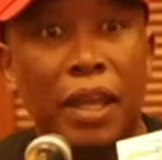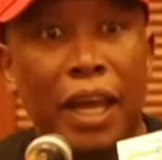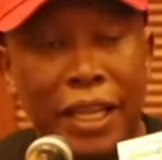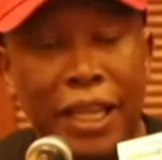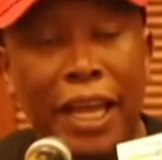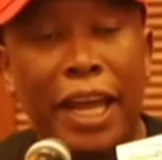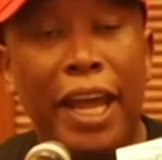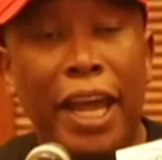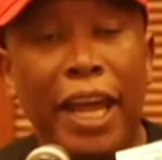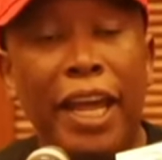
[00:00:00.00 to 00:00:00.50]

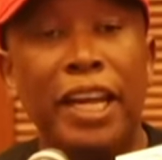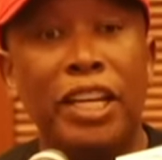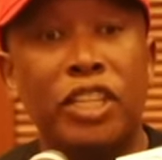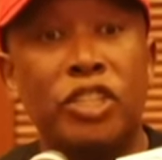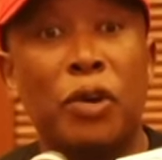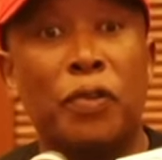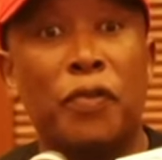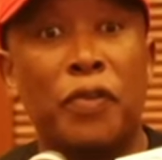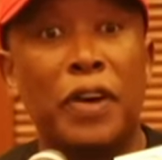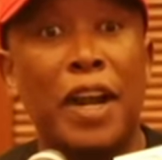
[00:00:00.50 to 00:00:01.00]
At the
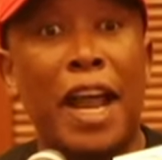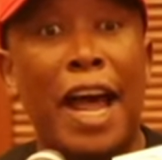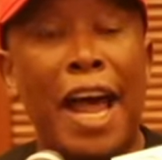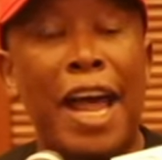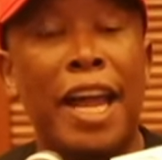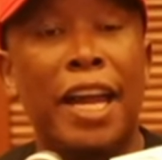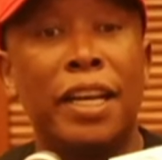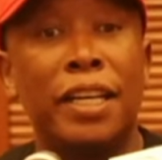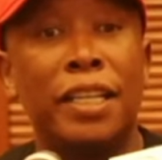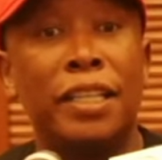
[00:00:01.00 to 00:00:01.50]
age of
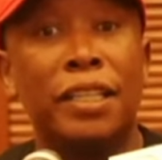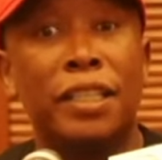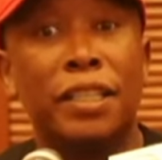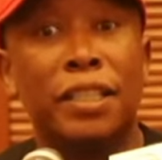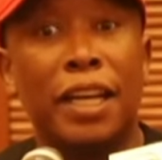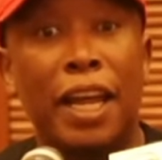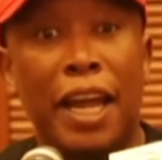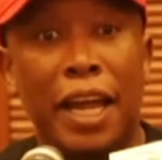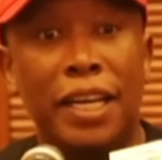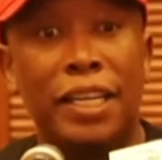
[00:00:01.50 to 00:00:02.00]
nine
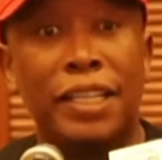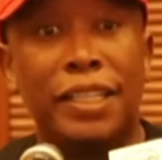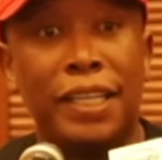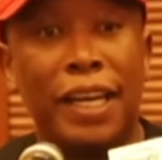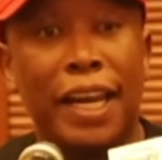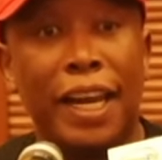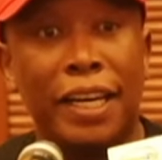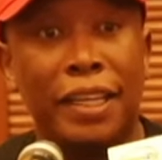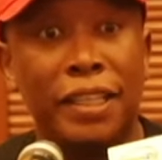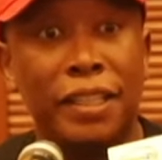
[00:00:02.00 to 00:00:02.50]
and
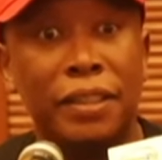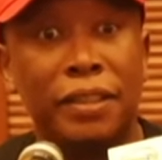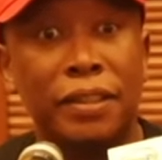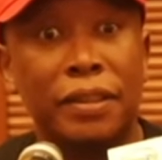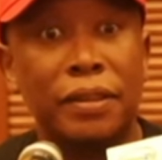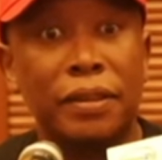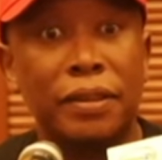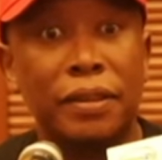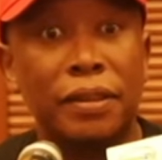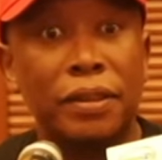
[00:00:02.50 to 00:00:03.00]
10,
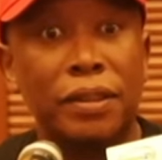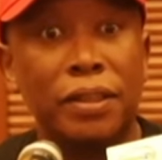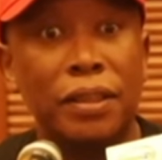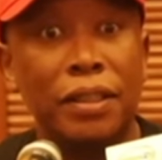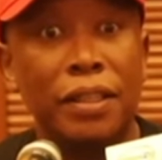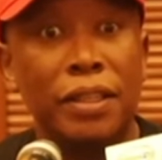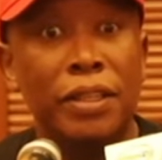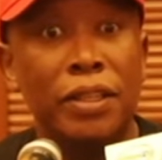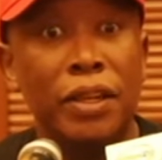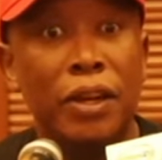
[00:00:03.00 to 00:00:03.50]

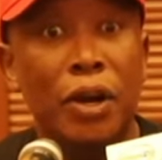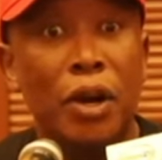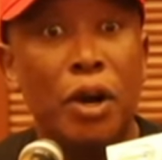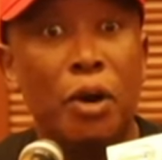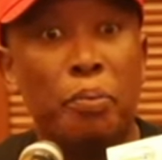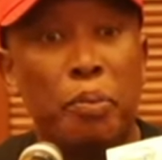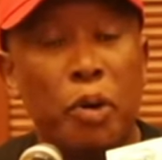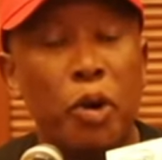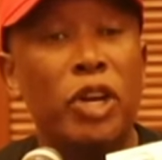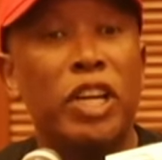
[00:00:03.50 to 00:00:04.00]

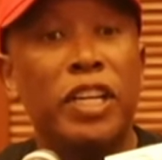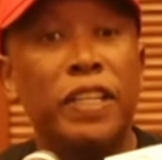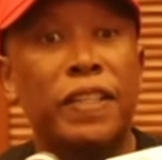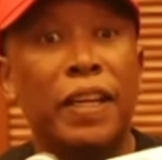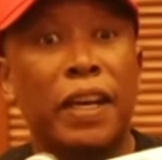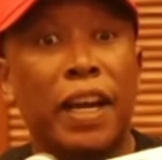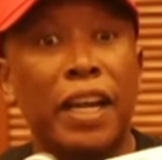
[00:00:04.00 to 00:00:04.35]
police